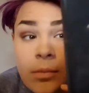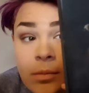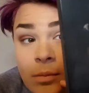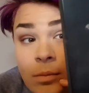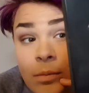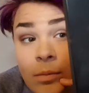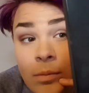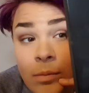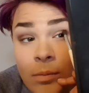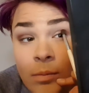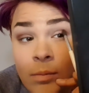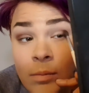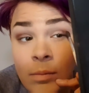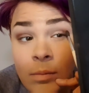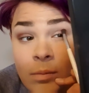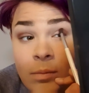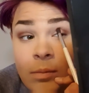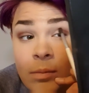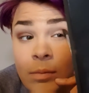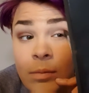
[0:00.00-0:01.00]

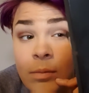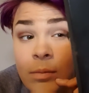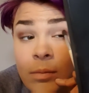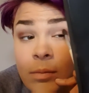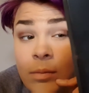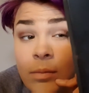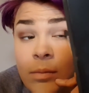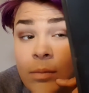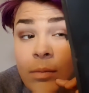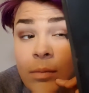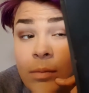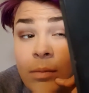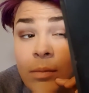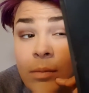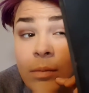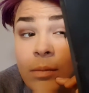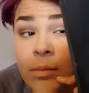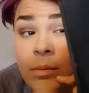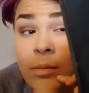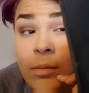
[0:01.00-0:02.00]

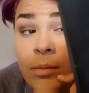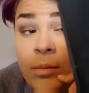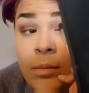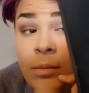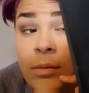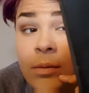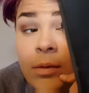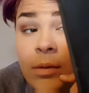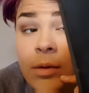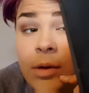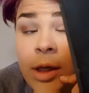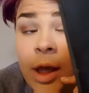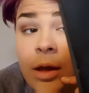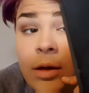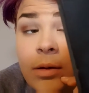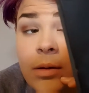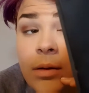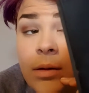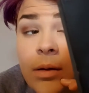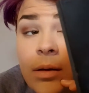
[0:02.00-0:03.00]

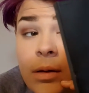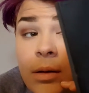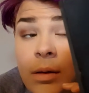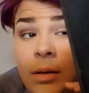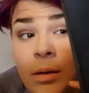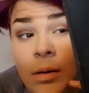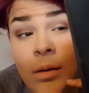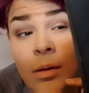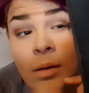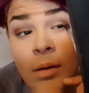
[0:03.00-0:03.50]
Nobody speaks.